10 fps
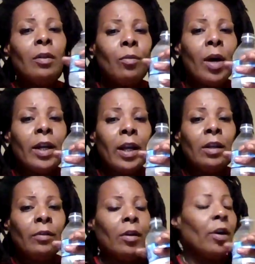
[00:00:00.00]
why
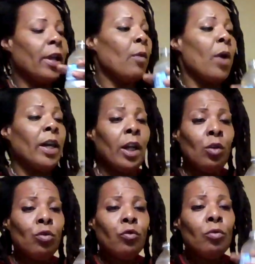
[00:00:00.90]
they
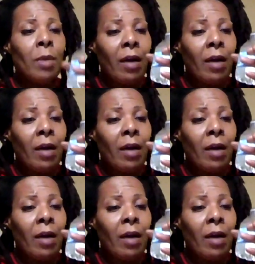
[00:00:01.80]
useful? My